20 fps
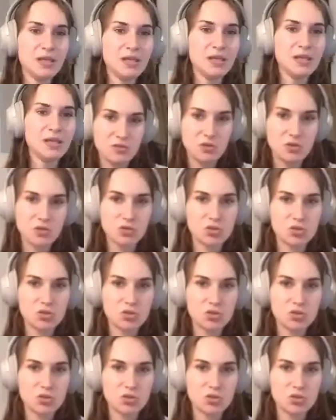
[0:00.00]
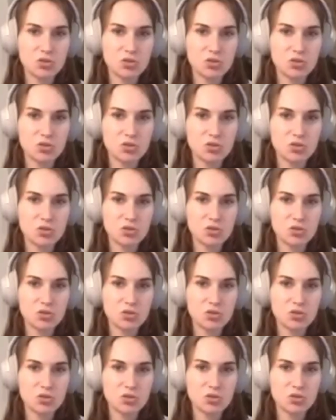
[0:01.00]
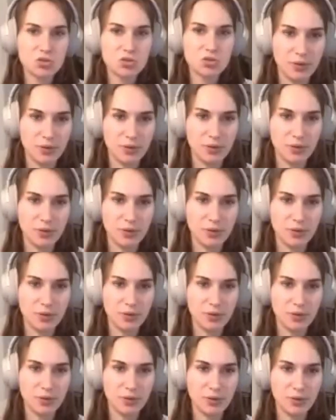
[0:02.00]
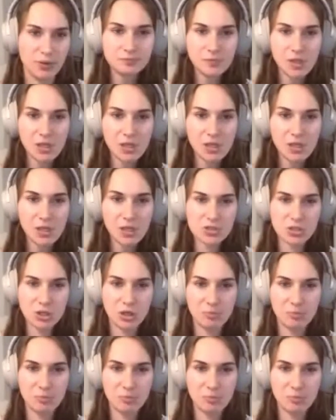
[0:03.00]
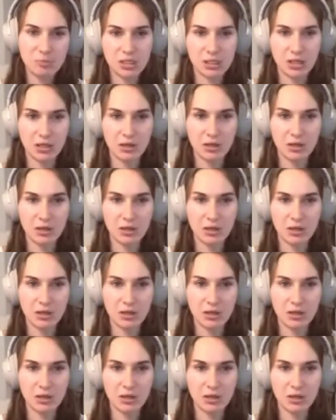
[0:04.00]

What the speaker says: Give you a short introduction into the topic, a